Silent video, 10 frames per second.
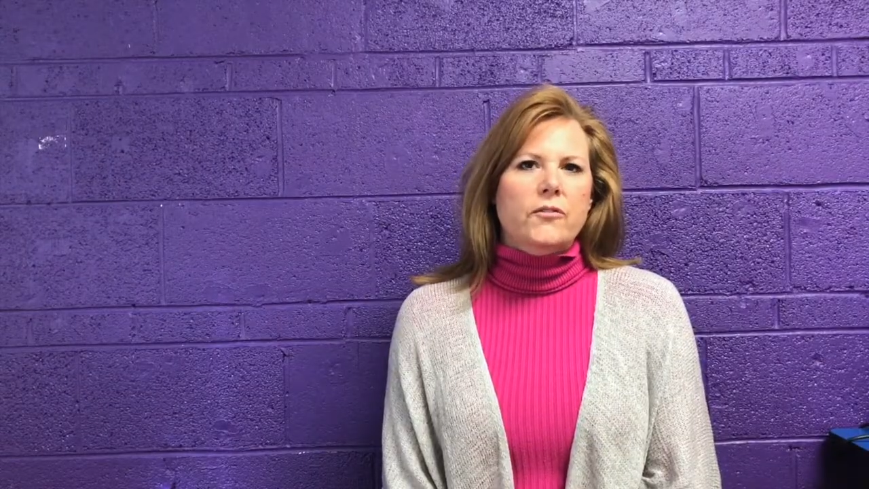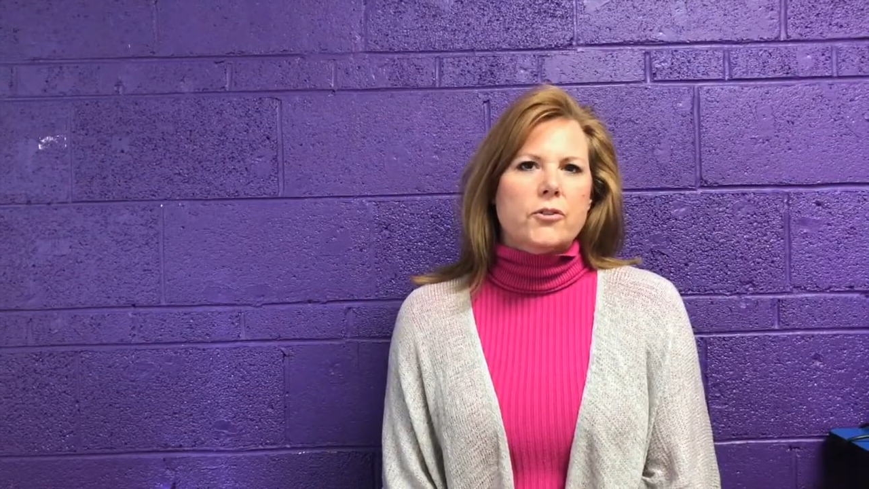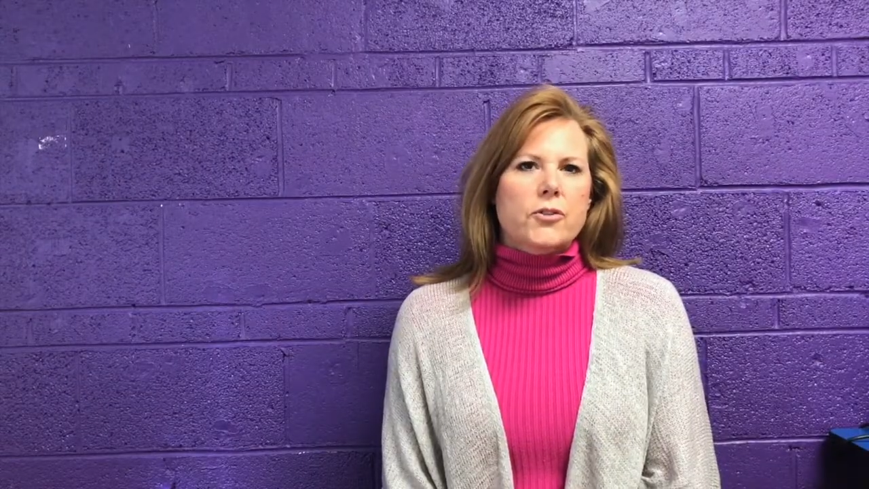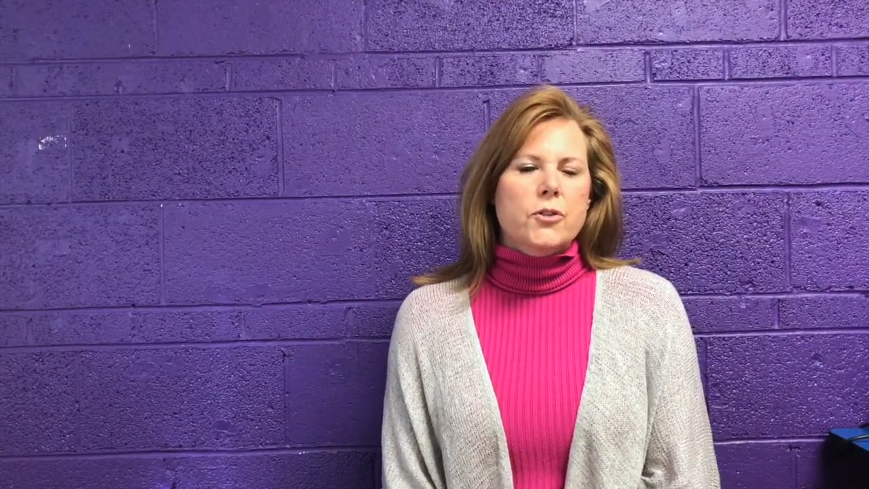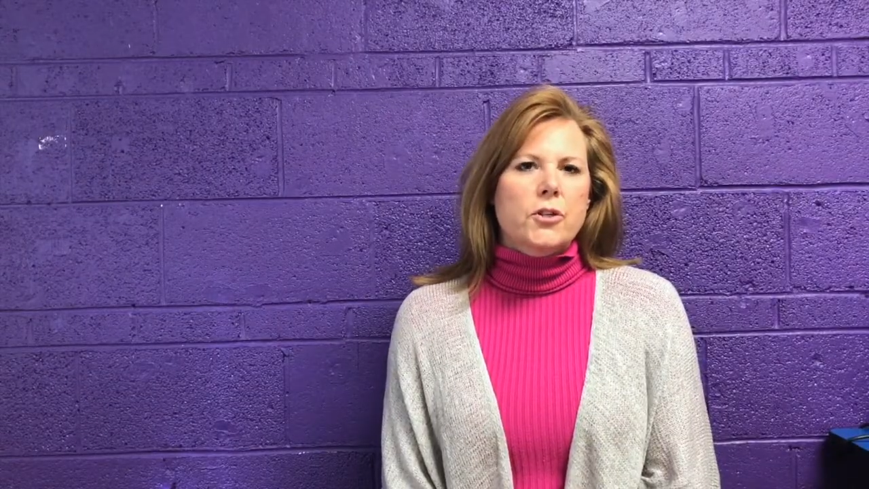for
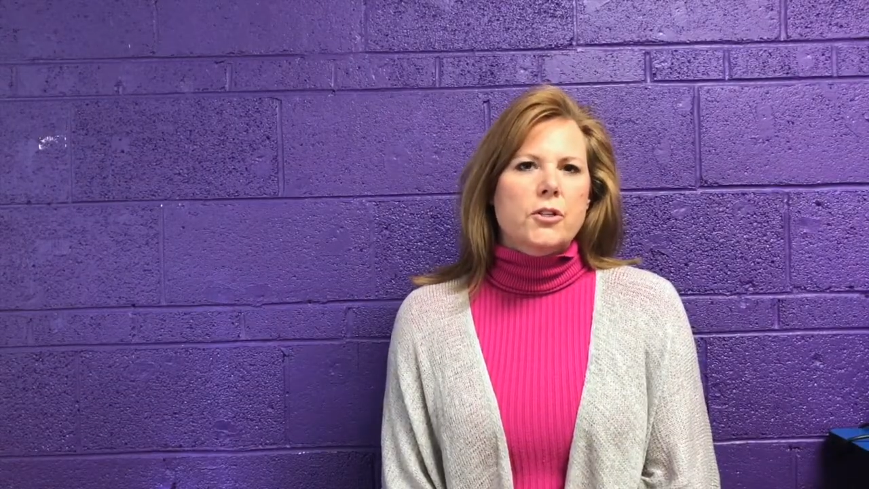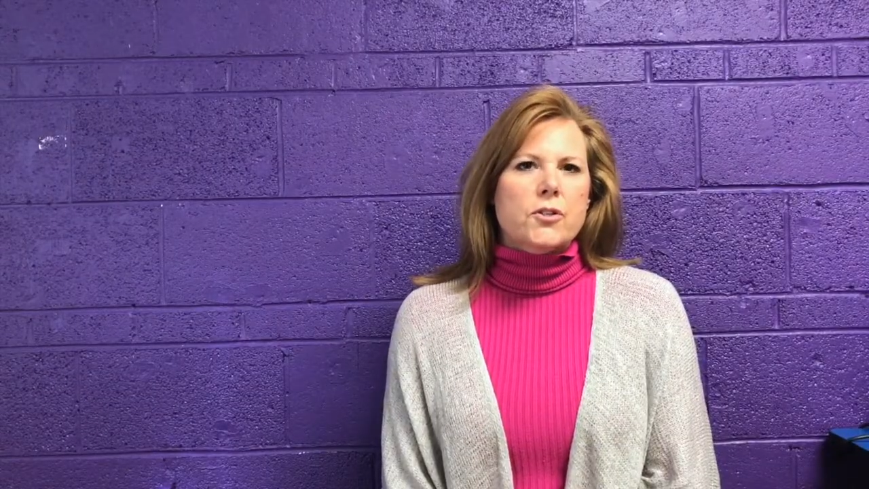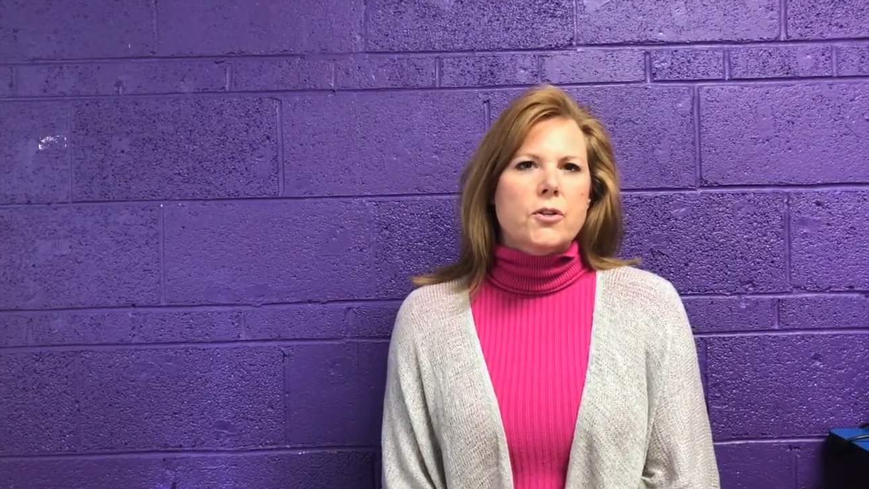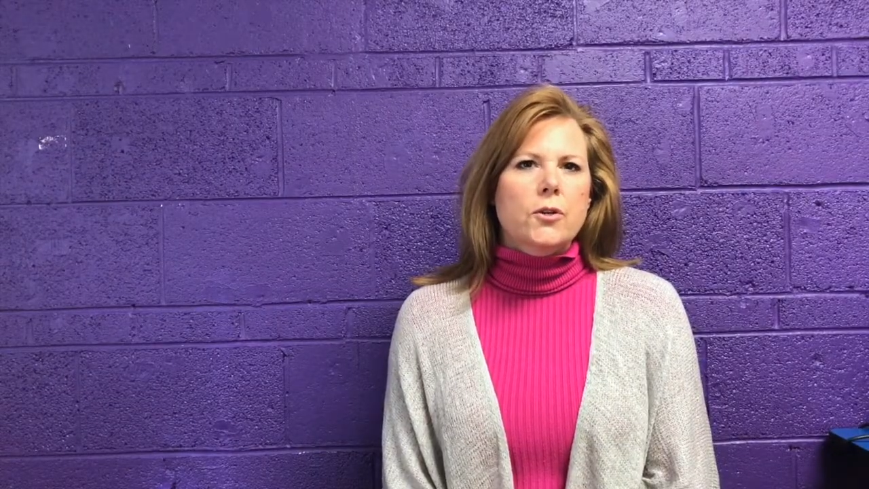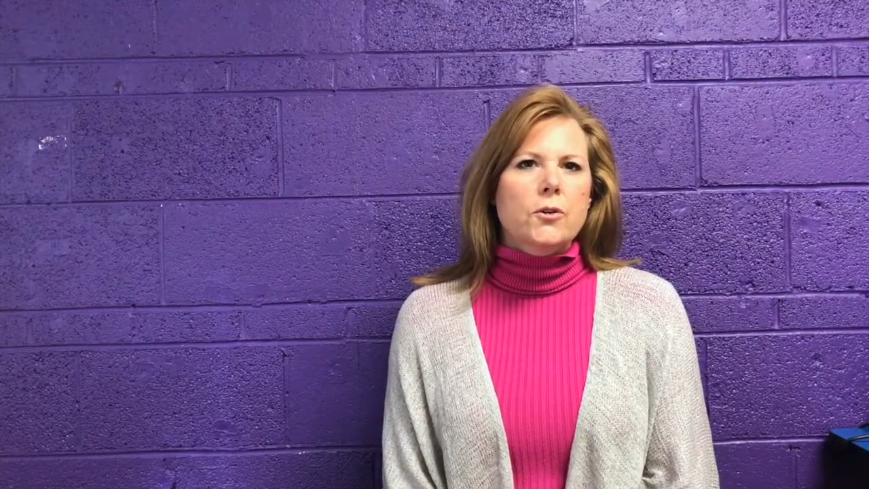students
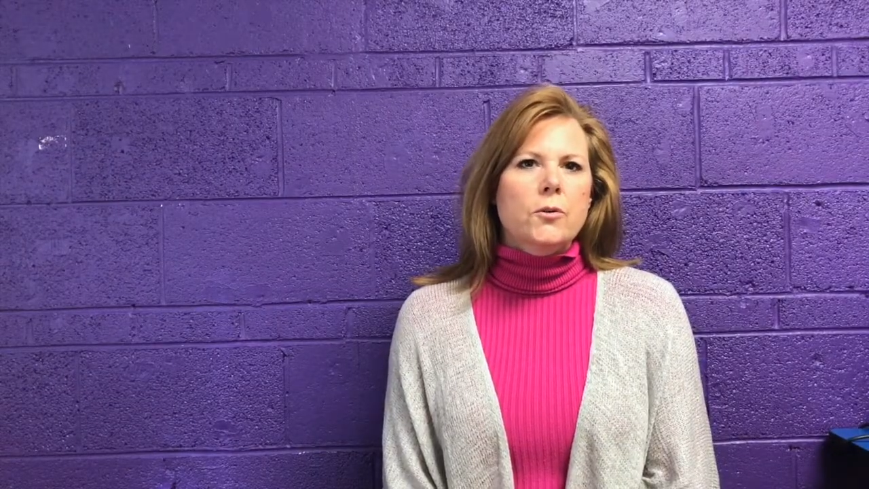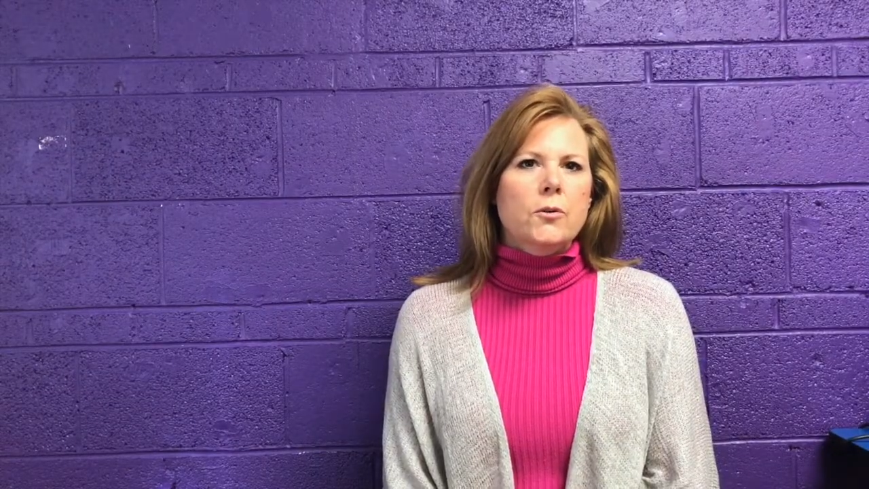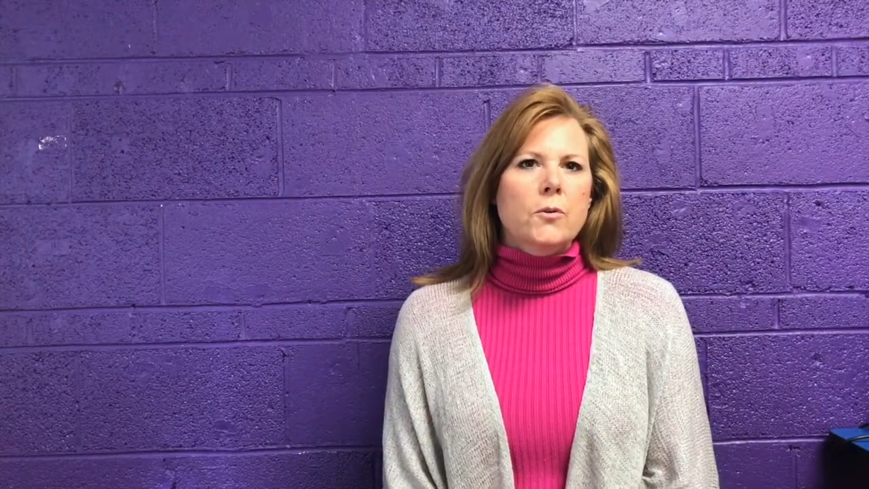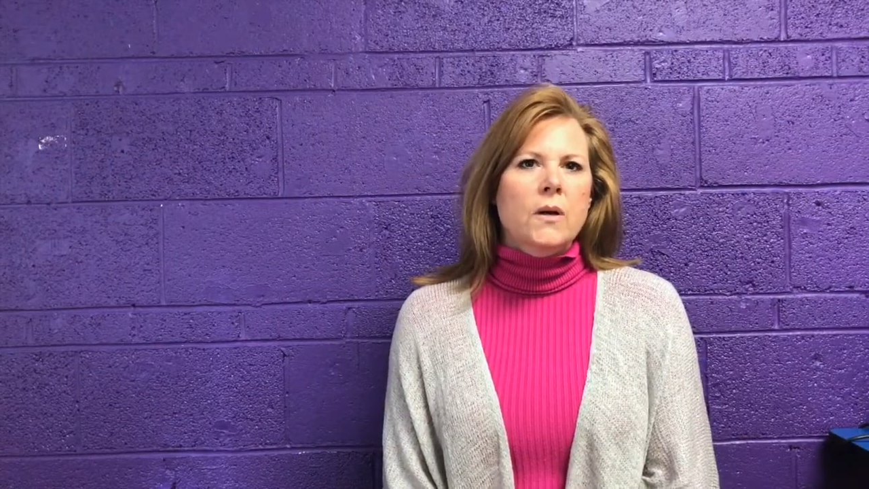who